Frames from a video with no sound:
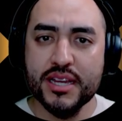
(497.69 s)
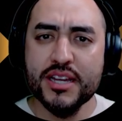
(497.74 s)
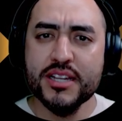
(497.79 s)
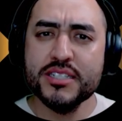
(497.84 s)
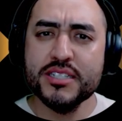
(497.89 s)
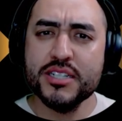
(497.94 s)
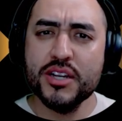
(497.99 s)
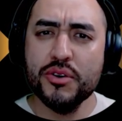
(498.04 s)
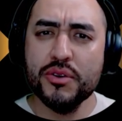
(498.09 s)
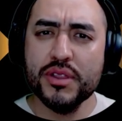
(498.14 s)

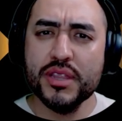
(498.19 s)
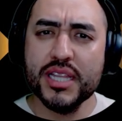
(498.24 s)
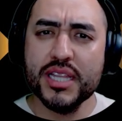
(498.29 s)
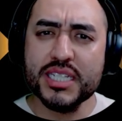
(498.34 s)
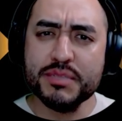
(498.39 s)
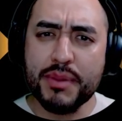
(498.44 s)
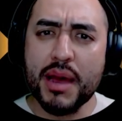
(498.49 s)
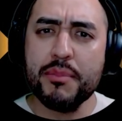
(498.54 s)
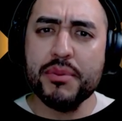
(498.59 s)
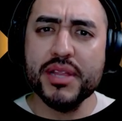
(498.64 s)
So let's
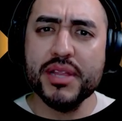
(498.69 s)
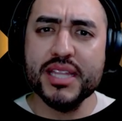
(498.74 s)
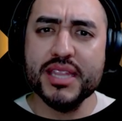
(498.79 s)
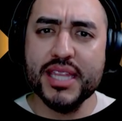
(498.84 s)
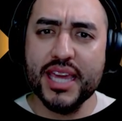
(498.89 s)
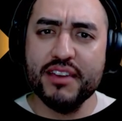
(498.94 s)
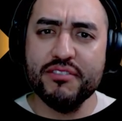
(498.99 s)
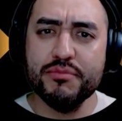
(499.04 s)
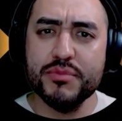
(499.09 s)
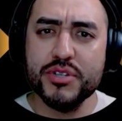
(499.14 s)
populate
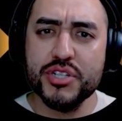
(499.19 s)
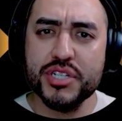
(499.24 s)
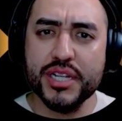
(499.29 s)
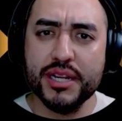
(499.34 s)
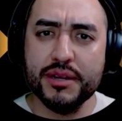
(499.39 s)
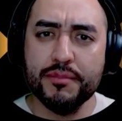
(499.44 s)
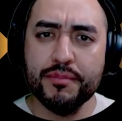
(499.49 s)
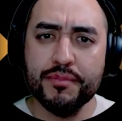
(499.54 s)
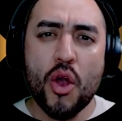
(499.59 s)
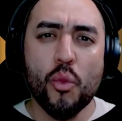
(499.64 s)
the if
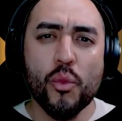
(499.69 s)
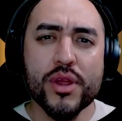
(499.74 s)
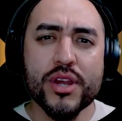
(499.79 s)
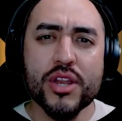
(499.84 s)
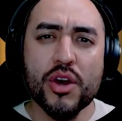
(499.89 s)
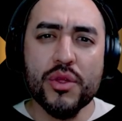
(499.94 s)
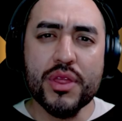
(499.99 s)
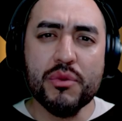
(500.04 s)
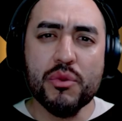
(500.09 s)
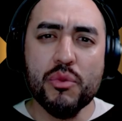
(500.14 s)
machine. We
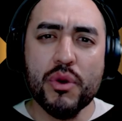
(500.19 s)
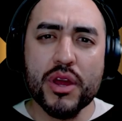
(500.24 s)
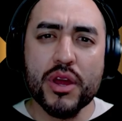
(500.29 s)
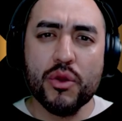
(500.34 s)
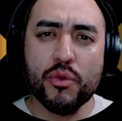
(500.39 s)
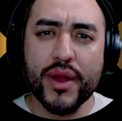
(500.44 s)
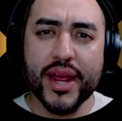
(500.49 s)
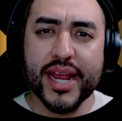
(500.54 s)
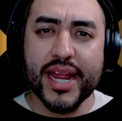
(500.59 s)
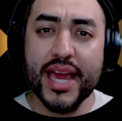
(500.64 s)
know that we want to
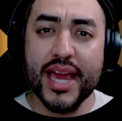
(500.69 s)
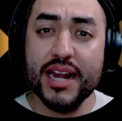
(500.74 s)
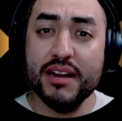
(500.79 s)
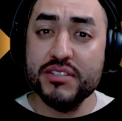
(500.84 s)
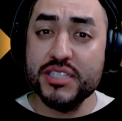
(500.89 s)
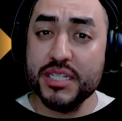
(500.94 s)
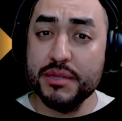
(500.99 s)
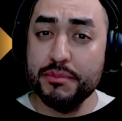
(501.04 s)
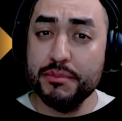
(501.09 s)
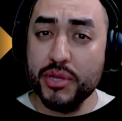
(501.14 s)
write
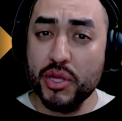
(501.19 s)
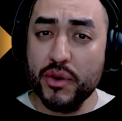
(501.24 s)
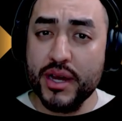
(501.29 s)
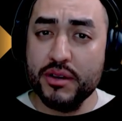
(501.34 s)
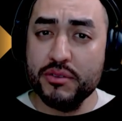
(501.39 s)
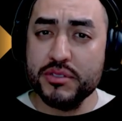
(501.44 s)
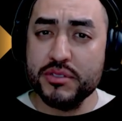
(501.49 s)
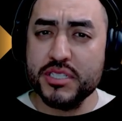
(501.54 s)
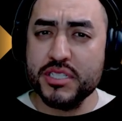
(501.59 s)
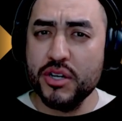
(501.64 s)
NFC
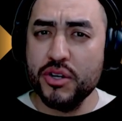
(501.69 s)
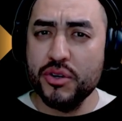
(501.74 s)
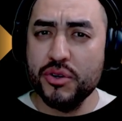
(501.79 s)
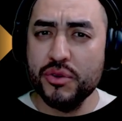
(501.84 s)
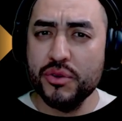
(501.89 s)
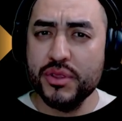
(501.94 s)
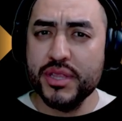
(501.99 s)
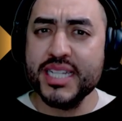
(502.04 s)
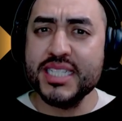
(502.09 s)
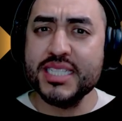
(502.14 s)
blowout,
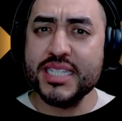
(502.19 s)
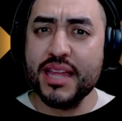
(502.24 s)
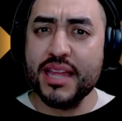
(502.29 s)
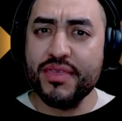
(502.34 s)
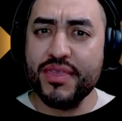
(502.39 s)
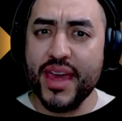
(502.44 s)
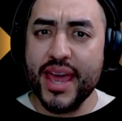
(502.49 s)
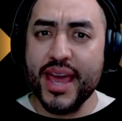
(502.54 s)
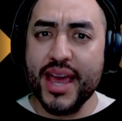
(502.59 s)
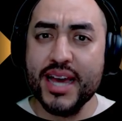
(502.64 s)
so let's set
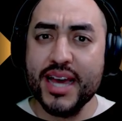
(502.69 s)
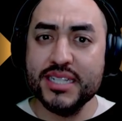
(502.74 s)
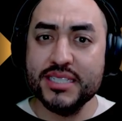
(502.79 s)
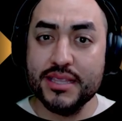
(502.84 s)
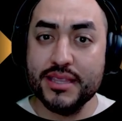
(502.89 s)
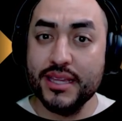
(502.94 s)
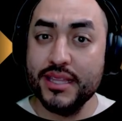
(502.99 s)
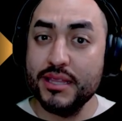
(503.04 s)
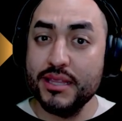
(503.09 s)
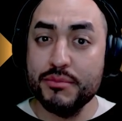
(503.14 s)
that as the
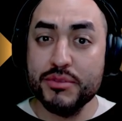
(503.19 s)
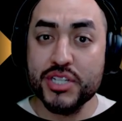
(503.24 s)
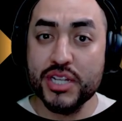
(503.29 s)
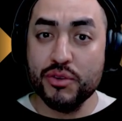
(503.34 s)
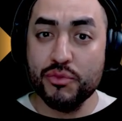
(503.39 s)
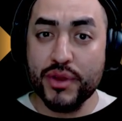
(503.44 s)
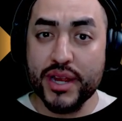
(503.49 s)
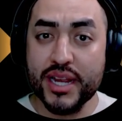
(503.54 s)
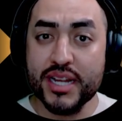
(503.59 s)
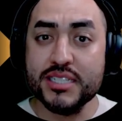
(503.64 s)
thing the machine
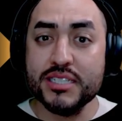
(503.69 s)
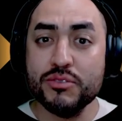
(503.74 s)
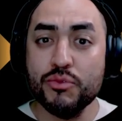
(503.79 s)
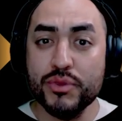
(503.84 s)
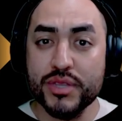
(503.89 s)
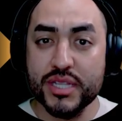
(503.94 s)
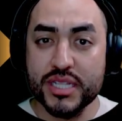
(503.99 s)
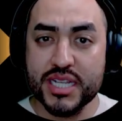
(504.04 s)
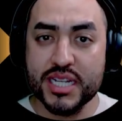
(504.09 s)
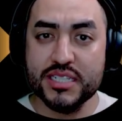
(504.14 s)
writes when
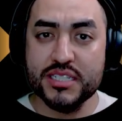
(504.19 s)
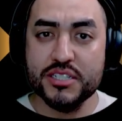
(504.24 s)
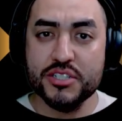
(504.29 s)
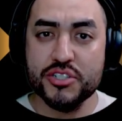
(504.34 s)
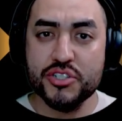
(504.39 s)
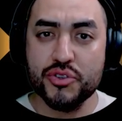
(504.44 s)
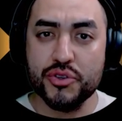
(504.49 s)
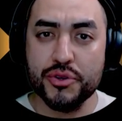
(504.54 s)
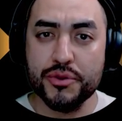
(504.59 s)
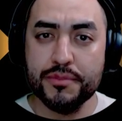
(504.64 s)
the test is
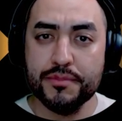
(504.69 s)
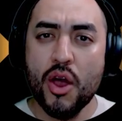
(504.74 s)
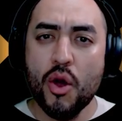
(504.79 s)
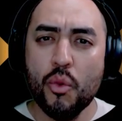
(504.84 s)
true.